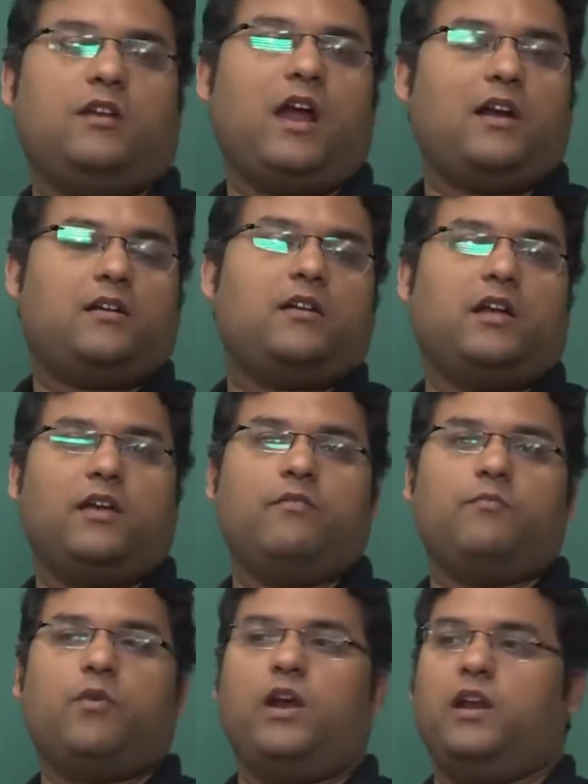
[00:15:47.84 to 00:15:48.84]
at a
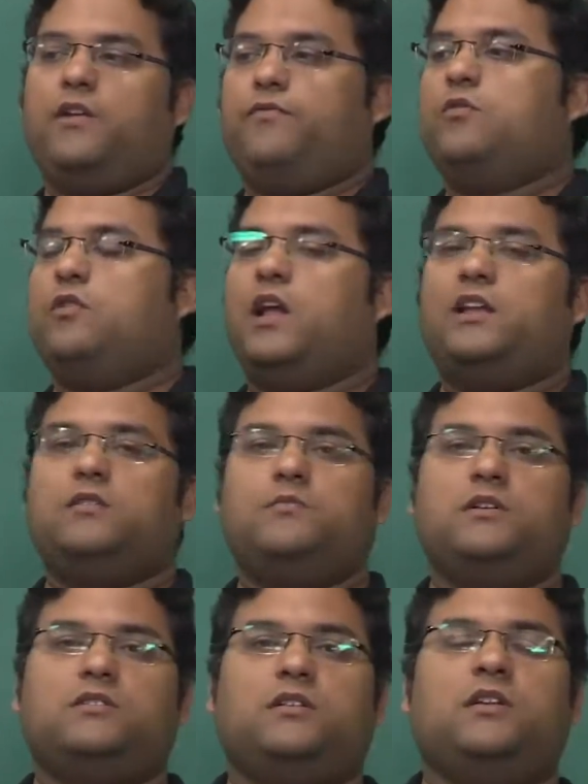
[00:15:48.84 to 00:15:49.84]
given point if you don't like the
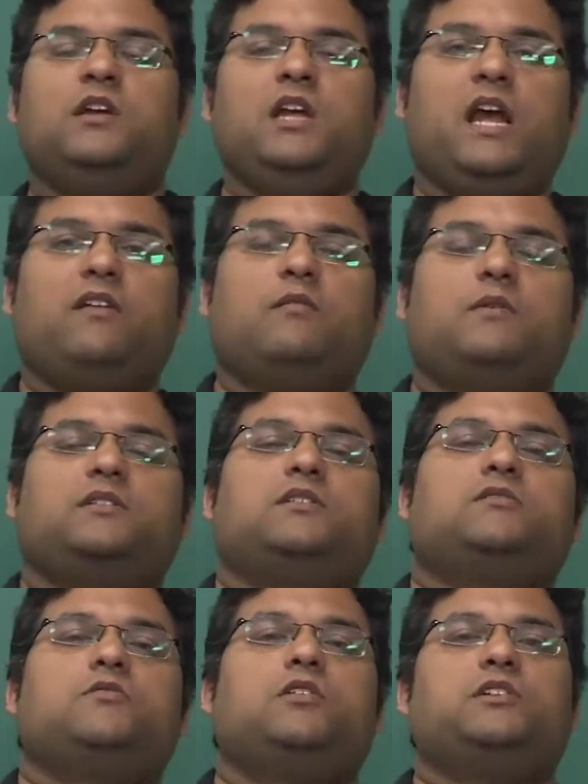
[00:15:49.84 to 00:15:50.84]
person, if the person
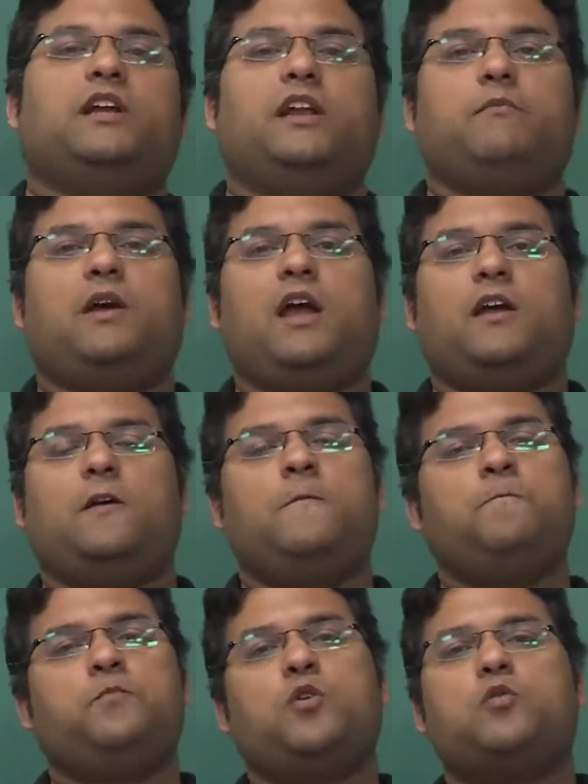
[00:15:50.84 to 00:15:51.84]
is not sharing back,
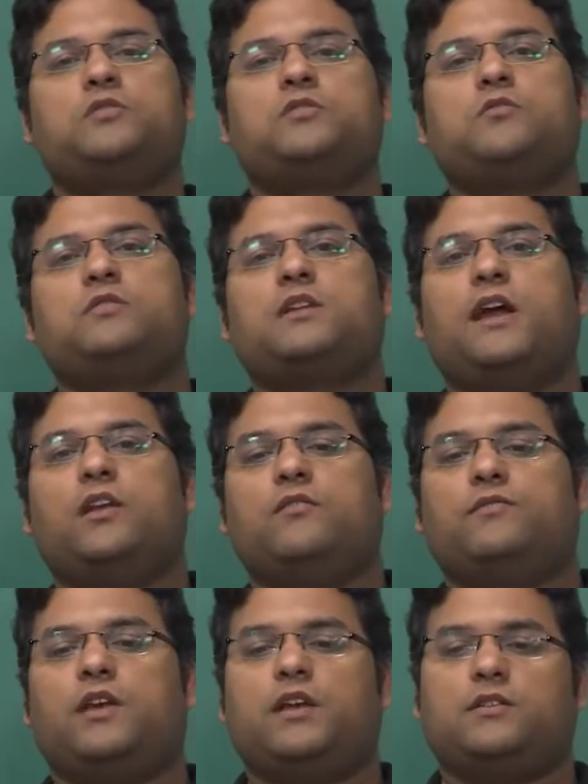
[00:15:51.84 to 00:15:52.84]
those kind of
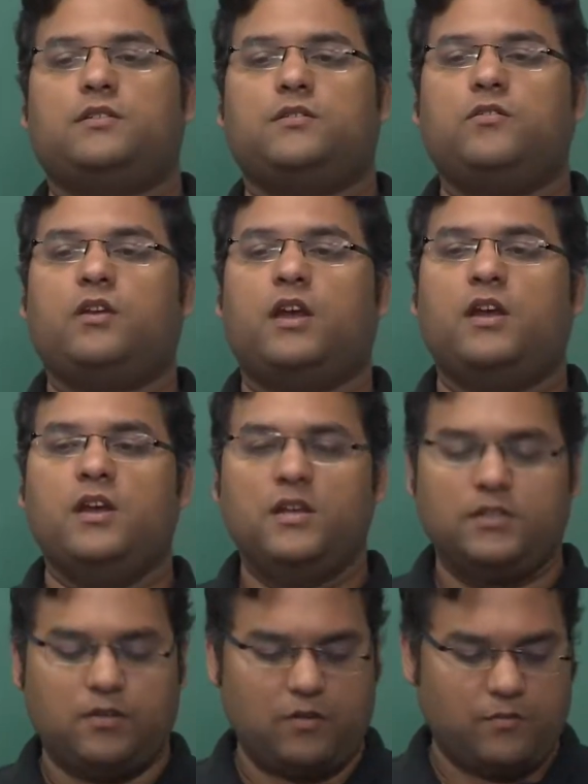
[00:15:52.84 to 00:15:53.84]
things. Okay,
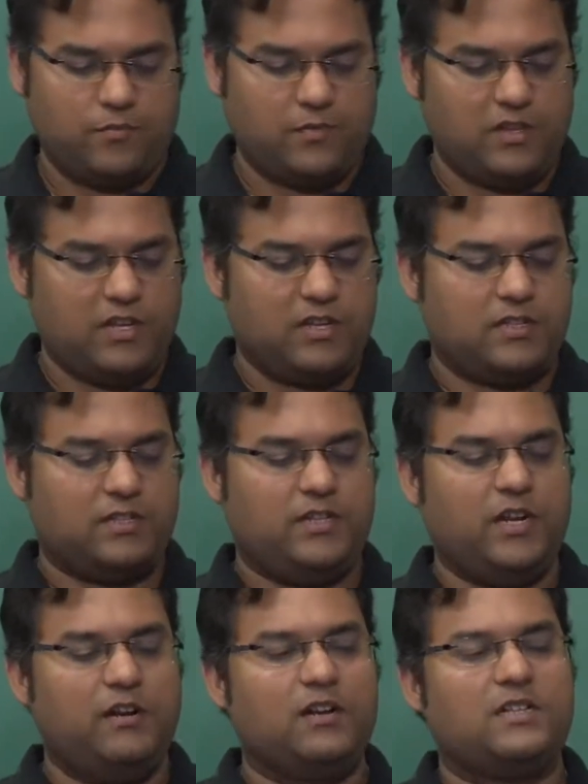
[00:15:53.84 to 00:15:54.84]
so
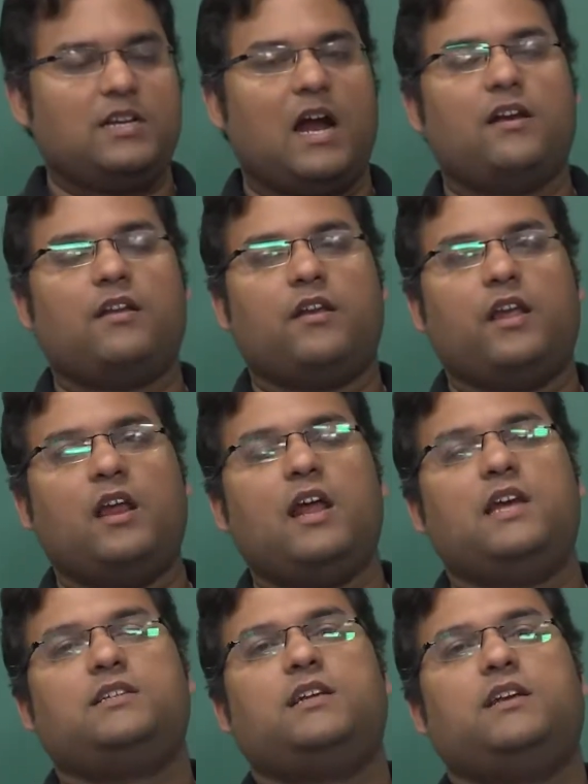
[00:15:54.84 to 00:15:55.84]
children start
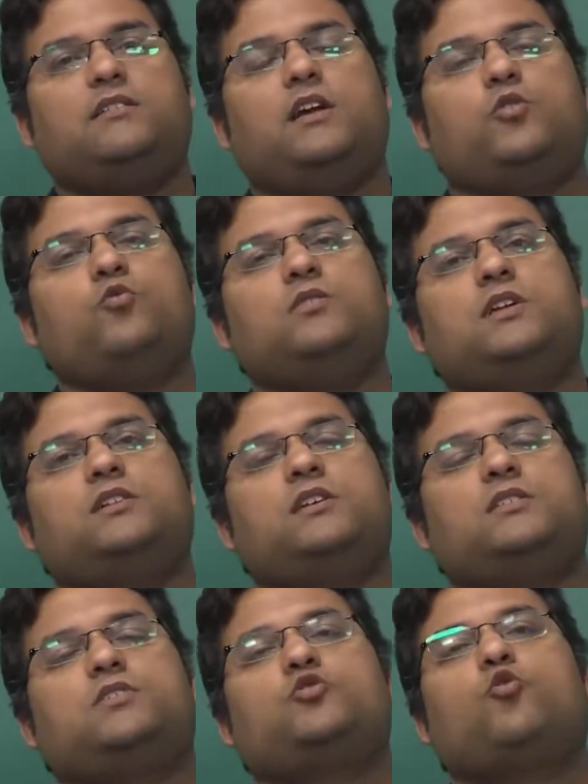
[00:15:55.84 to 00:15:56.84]
realizing that rules are
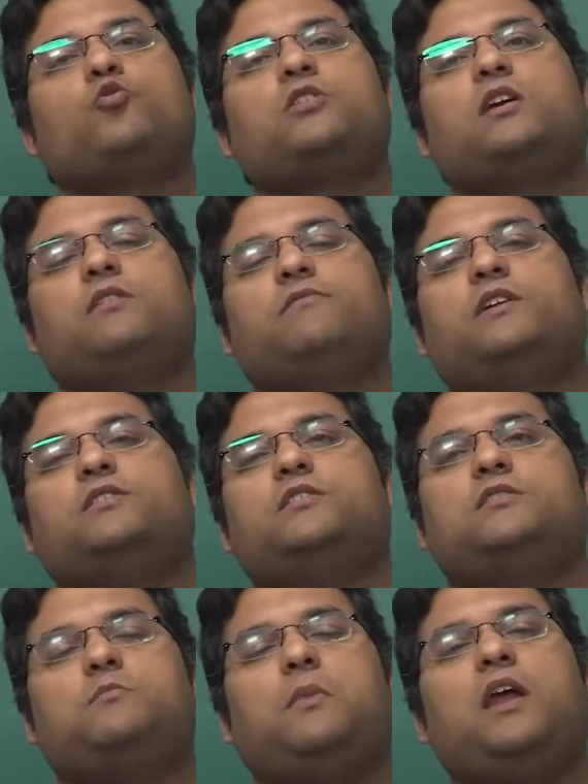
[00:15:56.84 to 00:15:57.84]
just social
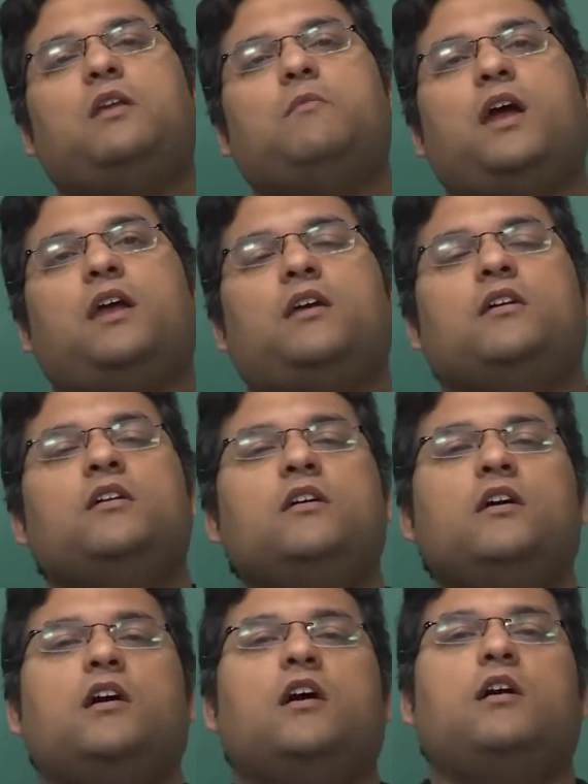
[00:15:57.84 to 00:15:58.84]
conventions made by
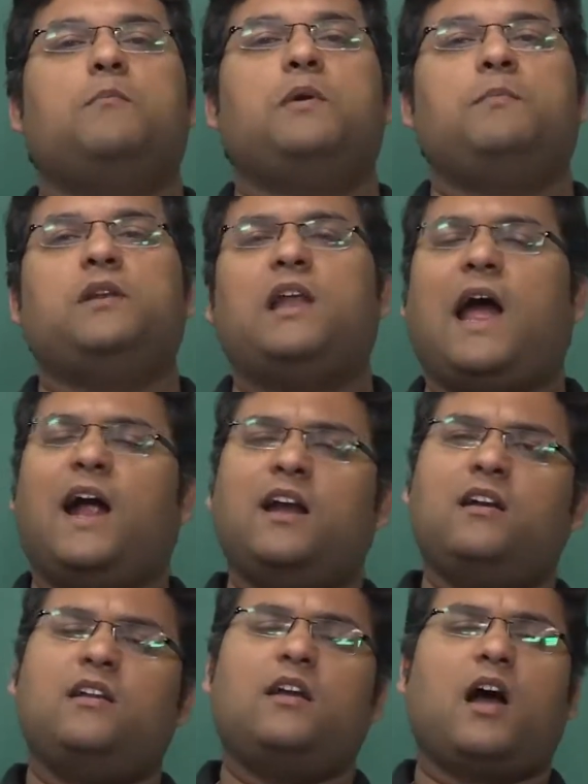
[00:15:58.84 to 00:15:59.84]
people
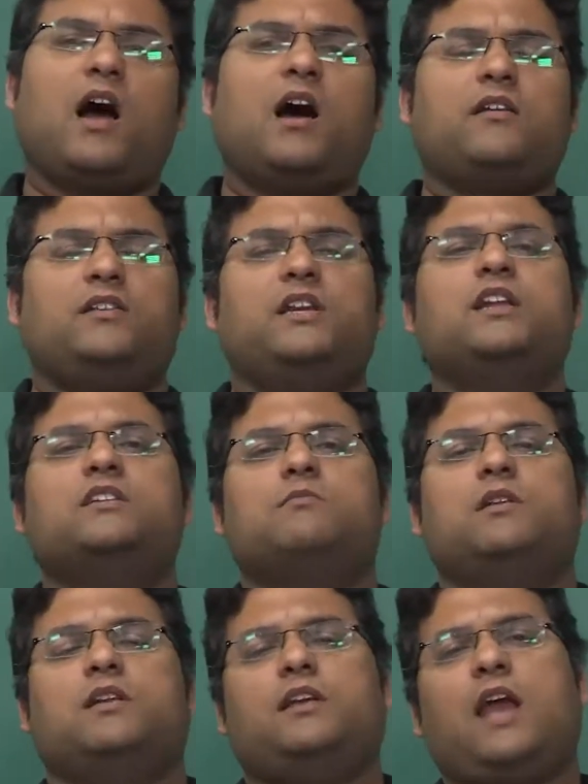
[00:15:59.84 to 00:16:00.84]
and are
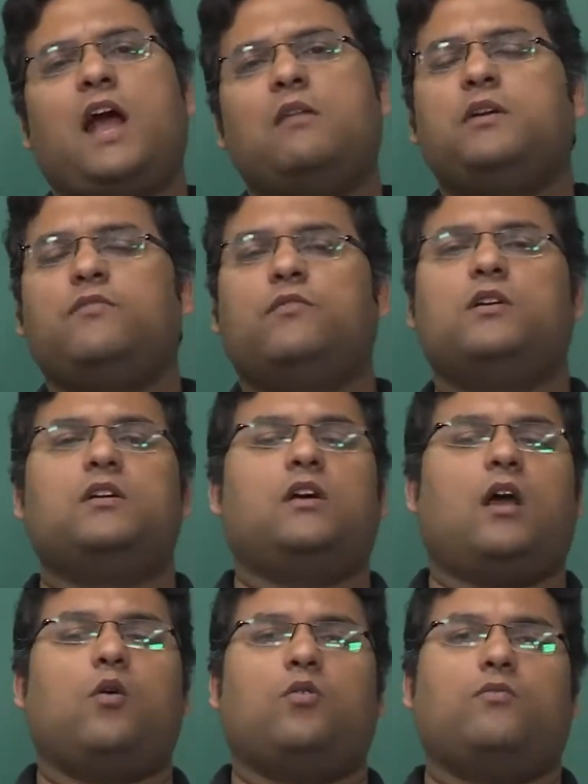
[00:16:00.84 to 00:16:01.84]
changeable, can be worked
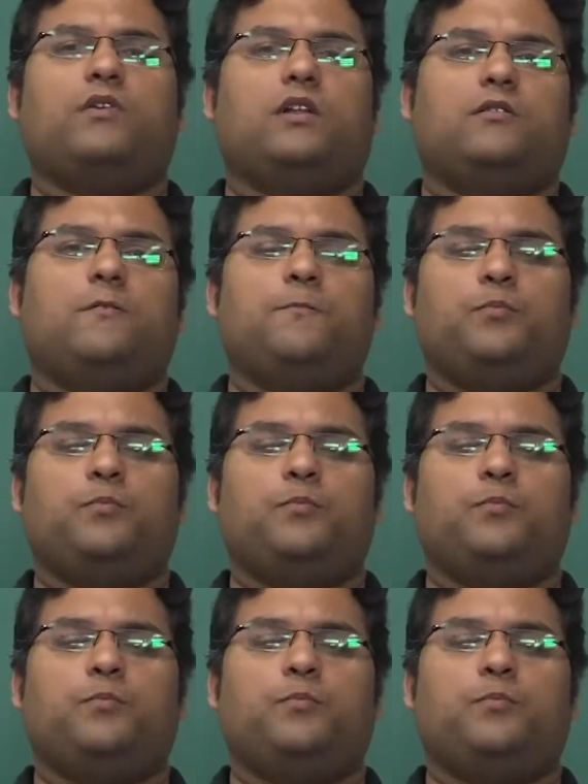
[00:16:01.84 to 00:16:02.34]
around with.